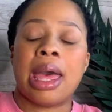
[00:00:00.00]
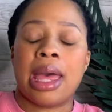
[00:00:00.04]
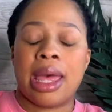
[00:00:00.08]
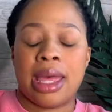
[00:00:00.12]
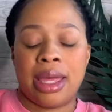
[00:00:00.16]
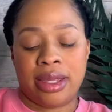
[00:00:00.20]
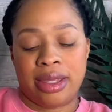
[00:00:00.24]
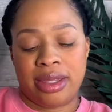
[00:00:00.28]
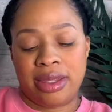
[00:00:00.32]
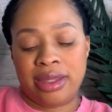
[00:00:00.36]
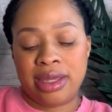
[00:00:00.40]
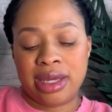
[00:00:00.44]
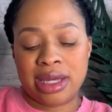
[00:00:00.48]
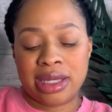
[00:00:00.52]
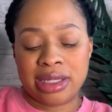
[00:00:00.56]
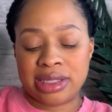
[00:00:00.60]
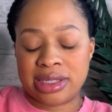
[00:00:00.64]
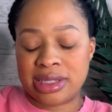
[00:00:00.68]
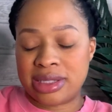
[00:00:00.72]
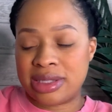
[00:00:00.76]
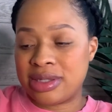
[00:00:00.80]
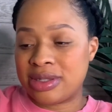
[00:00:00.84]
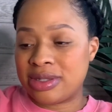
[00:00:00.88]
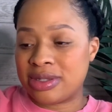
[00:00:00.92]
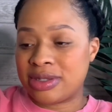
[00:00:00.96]

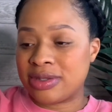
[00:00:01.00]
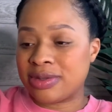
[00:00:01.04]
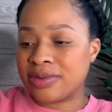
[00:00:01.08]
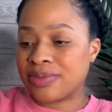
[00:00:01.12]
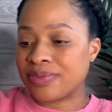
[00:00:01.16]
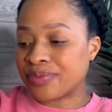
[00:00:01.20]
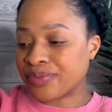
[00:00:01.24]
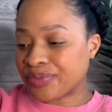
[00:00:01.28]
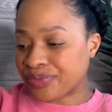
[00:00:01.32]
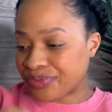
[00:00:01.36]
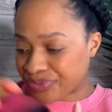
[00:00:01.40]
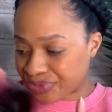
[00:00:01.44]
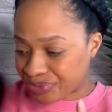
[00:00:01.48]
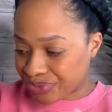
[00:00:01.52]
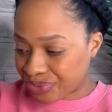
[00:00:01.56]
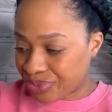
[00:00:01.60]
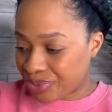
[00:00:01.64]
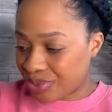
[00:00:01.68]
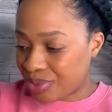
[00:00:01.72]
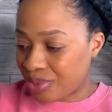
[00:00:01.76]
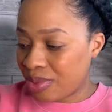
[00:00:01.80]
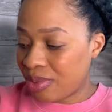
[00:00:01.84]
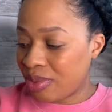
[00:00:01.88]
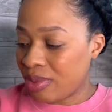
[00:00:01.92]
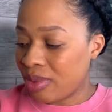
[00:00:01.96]
Yes.
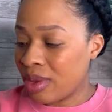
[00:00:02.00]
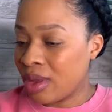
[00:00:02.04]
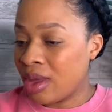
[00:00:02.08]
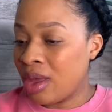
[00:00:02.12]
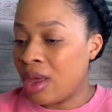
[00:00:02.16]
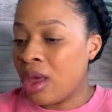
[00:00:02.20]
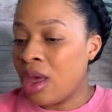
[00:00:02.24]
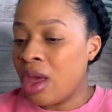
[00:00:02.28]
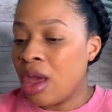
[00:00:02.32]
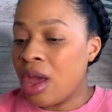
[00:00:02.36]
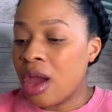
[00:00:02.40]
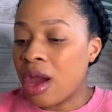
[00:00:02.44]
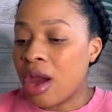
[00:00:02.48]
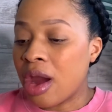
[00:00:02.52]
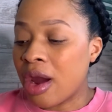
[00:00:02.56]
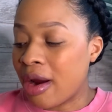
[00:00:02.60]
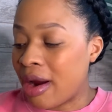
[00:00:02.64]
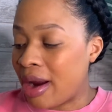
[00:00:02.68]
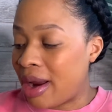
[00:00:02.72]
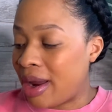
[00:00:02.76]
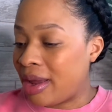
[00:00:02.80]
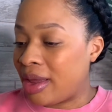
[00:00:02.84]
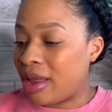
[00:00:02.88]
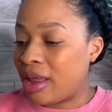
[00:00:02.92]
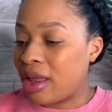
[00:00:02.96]
All
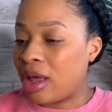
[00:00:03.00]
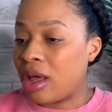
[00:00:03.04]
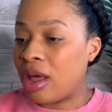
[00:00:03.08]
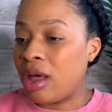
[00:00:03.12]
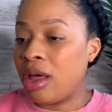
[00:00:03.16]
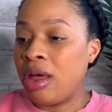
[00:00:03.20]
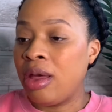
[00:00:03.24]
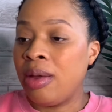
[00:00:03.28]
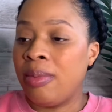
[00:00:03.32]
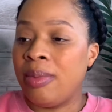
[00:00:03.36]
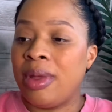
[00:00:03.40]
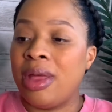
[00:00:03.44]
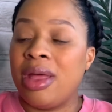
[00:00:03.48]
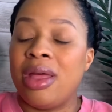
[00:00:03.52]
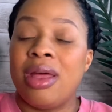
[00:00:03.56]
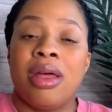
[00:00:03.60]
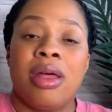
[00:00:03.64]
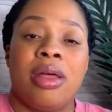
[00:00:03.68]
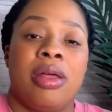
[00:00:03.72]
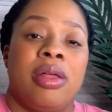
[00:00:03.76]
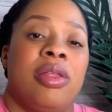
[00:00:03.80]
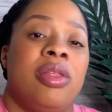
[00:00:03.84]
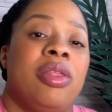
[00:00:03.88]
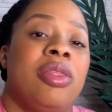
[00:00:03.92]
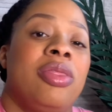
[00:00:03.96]
right.
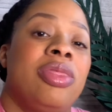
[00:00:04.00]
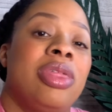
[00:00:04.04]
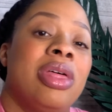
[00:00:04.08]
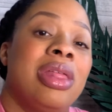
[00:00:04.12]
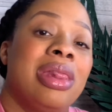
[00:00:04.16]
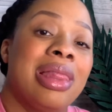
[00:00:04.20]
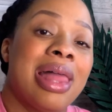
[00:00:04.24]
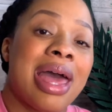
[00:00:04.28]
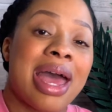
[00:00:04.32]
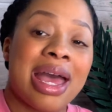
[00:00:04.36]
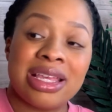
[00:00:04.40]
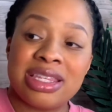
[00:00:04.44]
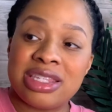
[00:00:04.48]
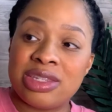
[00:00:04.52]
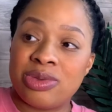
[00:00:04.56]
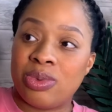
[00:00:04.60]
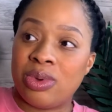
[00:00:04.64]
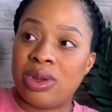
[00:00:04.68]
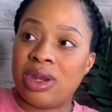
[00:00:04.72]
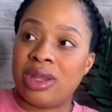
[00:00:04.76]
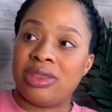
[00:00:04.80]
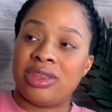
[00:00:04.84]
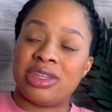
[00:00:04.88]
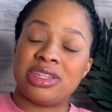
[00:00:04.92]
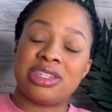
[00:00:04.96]
The last
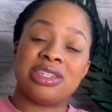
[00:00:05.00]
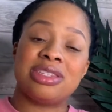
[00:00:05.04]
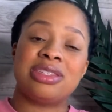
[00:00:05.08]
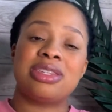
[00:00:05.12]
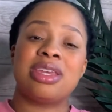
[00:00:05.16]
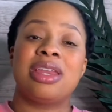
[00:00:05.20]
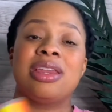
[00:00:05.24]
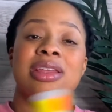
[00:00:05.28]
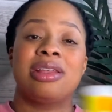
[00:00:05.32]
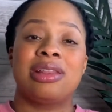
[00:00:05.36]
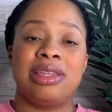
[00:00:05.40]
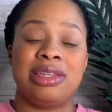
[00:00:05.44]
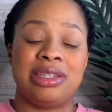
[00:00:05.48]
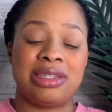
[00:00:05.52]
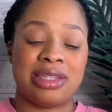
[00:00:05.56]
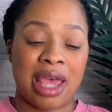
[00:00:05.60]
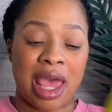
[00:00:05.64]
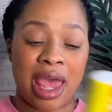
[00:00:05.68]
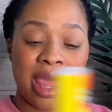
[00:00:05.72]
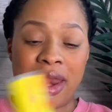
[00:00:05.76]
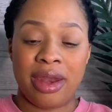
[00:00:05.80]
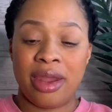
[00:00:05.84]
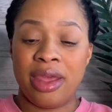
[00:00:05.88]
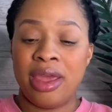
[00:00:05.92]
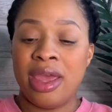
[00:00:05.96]
one, this is technically
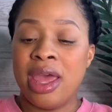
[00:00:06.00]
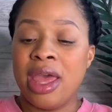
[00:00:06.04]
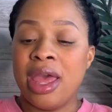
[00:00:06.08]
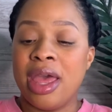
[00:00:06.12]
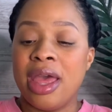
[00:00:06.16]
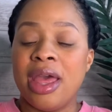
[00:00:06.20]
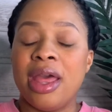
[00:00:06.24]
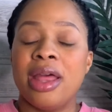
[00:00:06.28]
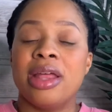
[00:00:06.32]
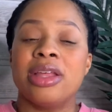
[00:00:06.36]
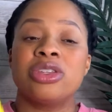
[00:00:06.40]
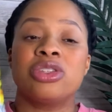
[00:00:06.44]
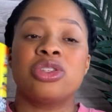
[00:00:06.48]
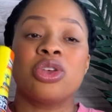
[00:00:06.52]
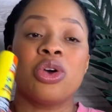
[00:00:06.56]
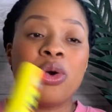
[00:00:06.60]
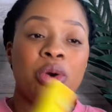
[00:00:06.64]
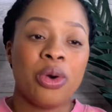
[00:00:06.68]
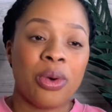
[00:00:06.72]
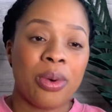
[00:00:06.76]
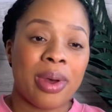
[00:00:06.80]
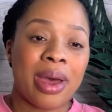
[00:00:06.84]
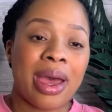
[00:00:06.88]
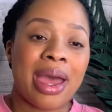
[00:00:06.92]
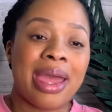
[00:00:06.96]
10.
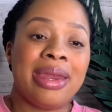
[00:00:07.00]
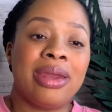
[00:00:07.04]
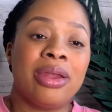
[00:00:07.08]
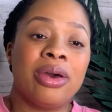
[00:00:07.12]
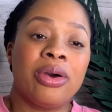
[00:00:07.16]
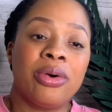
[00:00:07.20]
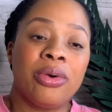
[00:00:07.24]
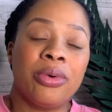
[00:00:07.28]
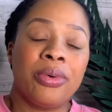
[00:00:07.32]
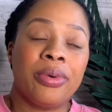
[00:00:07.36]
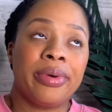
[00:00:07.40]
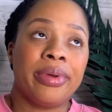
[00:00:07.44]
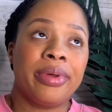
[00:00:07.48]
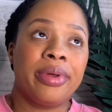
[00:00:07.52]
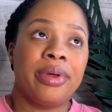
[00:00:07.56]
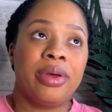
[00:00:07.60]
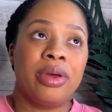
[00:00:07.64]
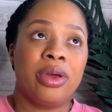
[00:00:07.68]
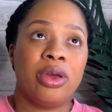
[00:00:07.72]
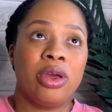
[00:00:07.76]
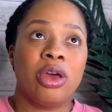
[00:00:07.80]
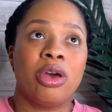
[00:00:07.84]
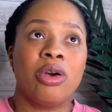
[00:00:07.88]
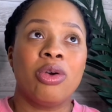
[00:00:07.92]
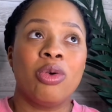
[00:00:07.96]
So I know
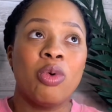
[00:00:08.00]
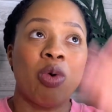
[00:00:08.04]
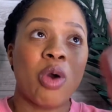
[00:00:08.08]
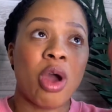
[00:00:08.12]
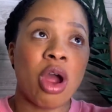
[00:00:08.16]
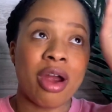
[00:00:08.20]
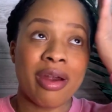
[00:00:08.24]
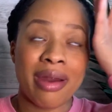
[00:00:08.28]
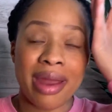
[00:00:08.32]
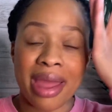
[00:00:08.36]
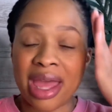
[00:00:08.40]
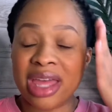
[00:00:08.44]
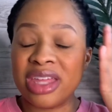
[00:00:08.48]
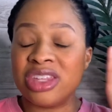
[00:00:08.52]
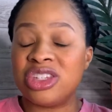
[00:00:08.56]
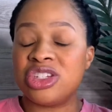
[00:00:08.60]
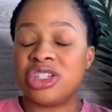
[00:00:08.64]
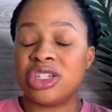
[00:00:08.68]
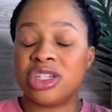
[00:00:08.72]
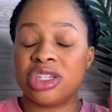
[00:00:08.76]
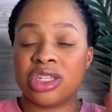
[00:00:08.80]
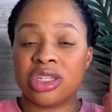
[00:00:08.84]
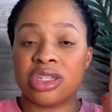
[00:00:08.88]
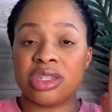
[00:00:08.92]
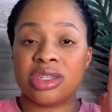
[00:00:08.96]
our
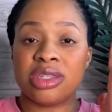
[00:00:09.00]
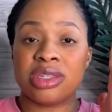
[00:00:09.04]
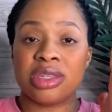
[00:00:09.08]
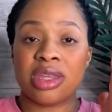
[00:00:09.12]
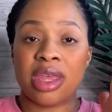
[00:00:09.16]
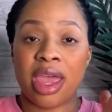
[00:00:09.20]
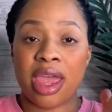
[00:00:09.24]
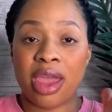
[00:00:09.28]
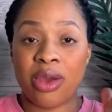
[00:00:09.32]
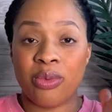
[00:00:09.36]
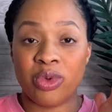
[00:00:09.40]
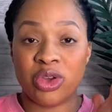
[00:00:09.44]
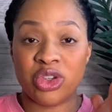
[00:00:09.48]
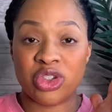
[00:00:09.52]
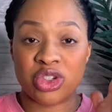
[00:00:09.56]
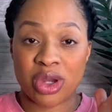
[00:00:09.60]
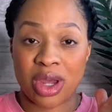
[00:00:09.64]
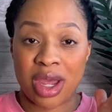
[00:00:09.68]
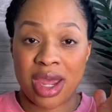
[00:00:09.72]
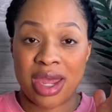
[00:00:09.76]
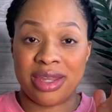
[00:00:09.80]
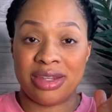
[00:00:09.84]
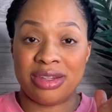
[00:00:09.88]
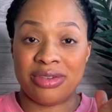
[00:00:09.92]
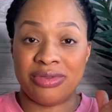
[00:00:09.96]
edges, and we
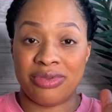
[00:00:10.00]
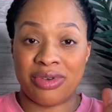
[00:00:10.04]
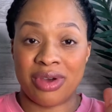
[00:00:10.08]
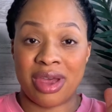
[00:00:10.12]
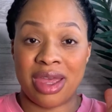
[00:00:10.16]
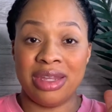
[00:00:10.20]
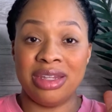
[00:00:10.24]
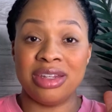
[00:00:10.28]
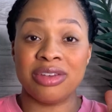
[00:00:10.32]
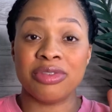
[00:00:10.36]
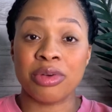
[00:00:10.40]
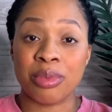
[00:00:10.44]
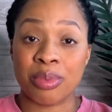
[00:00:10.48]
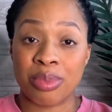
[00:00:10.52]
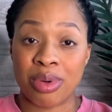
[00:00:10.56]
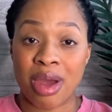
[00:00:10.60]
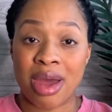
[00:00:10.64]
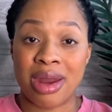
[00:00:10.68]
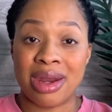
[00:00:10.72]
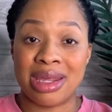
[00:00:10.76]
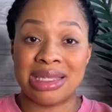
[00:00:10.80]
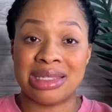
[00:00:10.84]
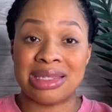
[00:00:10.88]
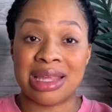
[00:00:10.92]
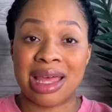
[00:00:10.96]
try to find different
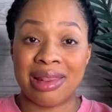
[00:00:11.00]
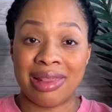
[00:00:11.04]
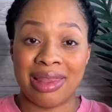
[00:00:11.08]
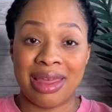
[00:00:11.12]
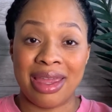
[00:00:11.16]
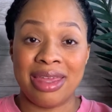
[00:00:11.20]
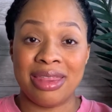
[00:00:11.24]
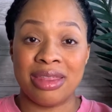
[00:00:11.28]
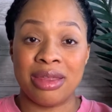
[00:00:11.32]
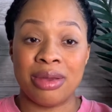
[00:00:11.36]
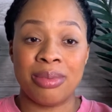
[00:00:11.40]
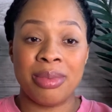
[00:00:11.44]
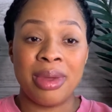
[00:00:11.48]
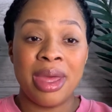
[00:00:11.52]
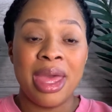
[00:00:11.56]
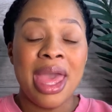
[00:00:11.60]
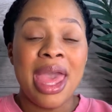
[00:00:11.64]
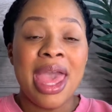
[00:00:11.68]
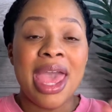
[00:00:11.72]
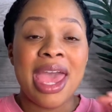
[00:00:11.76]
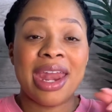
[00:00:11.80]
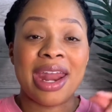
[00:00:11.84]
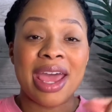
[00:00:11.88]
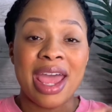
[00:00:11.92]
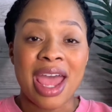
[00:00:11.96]
products that lay them,
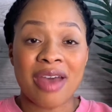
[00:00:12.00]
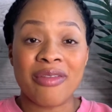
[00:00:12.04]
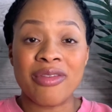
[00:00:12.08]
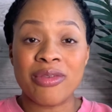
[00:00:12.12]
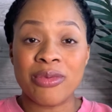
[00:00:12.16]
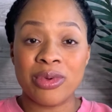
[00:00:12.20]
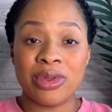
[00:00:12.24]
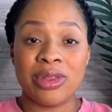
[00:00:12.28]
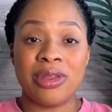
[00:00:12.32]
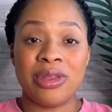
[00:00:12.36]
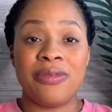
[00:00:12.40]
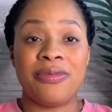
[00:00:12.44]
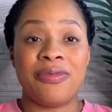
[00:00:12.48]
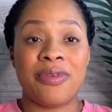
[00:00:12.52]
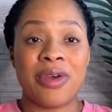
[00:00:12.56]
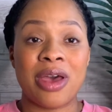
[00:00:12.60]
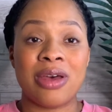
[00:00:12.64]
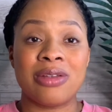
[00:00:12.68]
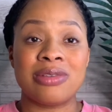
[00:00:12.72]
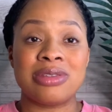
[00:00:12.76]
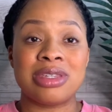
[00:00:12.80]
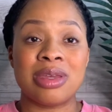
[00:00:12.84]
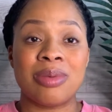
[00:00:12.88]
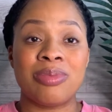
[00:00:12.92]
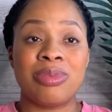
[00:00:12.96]
and I haven't really found
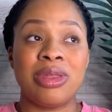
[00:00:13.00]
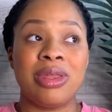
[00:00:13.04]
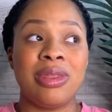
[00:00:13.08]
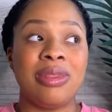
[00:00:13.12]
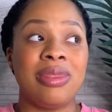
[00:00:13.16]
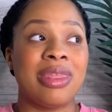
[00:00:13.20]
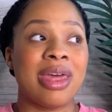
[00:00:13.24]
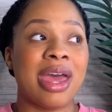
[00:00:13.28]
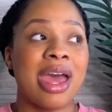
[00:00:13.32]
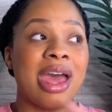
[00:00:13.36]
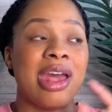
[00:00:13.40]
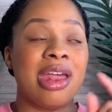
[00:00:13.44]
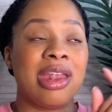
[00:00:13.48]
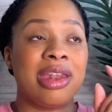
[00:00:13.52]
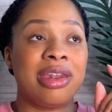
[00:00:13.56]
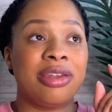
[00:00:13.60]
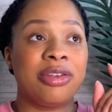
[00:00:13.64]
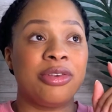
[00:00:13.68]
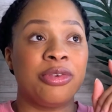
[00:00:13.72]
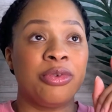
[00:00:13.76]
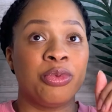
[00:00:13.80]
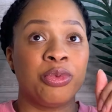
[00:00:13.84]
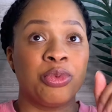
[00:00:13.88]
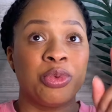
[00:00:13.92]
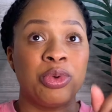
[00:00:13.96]
something that
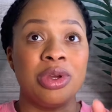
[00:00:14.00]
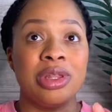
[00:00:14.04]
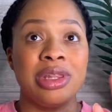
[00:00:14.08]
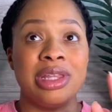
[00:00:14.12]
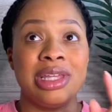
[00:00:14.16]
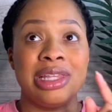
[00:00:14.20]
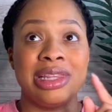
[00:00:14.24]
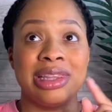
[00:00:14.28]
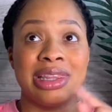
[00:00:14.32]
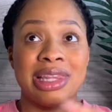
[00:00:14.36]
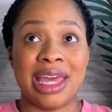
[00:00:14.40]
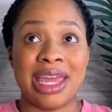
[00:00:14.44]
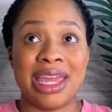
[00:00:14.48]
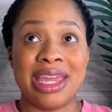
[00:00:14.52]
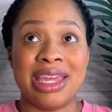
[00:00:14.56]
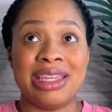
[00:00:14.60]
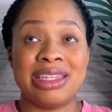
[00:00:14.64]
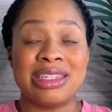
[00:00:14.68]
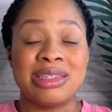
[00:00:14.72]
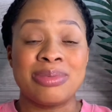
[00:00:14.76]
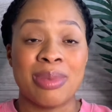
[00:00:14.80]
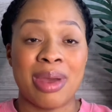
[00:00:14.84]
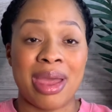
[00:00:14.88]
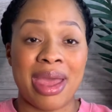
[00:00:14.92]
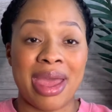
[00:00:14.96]
really lays
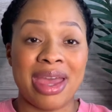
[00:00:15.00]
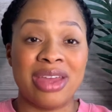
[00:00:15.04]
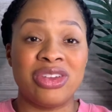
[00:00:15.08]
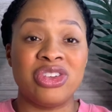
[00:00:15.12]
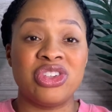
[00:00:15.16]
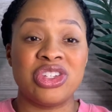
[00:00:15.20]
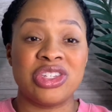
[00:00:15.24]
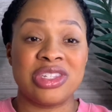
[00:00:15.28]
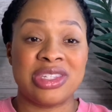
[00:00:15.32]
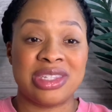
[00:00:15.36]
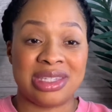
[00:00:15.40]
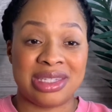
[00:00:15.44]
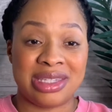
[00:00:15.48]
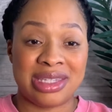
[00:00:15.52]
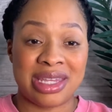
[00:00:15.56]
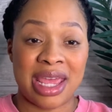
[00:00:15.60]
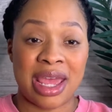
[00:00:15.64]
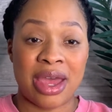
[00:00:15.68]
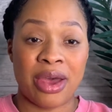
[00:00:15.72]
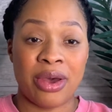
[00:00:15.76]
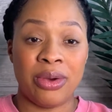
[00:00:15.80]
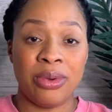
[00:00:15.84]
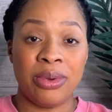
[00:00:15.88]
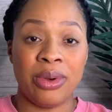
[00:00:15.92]
my edges down,